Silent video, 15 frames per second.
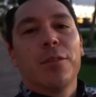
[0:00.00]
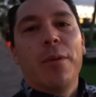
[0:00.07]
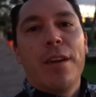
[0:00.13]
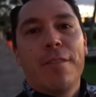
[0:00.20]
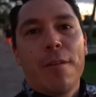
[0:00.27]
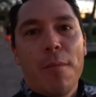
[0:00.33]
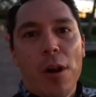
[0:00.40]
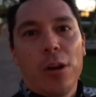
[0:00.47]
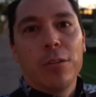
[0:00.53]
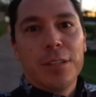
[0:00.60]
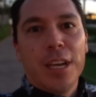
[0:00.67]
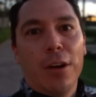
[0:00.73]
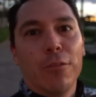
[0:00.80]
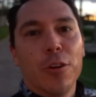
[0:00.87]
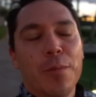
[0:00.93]
away from our
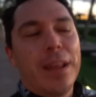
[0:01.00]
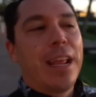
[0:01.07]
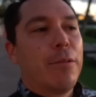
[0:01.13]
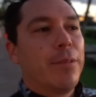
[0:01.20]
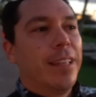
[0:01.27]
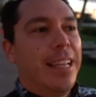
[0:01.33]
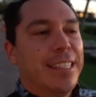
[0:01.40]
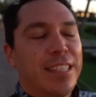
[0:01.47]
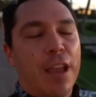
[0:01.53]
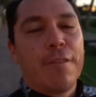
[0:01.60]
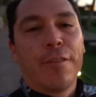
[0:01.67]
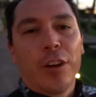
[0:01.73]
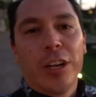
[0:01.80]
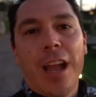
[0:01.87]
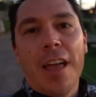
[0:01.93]
hotel room and I realized I
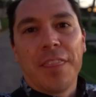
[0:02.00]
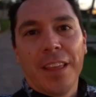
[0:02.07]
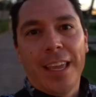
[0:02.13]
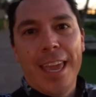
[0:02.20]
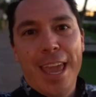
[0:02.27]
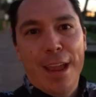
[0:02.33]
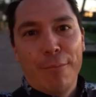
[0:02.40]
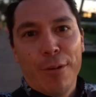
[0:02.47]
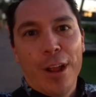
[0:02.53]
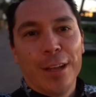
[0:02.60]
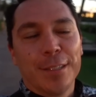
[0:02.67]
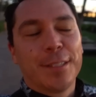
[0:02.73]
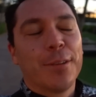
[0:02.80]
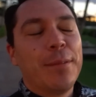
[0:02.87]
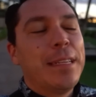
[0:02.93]
forgot the
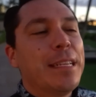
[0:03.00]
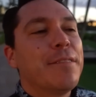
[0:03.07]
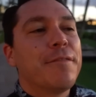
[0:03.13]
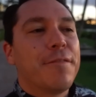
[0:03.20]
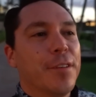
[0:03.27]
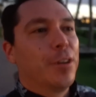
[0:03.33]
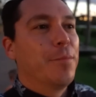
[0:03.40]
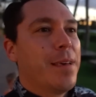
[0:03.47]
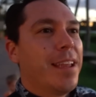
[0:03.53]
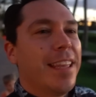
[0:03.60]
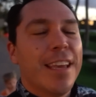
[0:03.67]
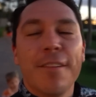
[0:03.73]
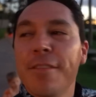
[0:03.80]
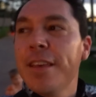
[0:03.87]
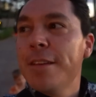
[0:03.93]
camera. So we didn't film
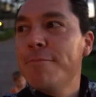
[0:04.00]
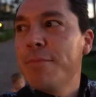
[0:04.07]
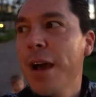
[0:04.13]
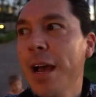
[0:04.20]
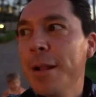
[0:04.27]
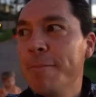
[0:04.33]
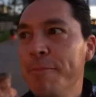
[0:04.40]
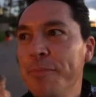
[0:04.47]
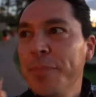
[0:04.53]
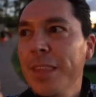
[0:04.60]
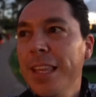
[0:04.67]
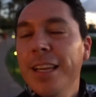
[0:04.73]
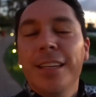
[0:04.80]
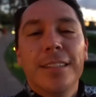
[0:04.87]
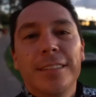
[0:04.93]
any of it, but
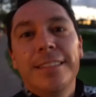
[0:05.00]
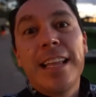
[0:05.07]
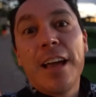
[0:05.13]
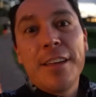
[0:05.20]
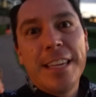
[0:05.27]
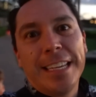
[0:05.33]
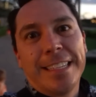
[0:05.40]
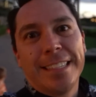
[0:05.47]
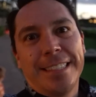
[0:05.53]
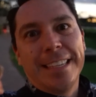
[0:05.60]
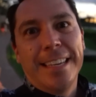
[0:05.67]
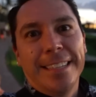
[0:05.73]
now you get to see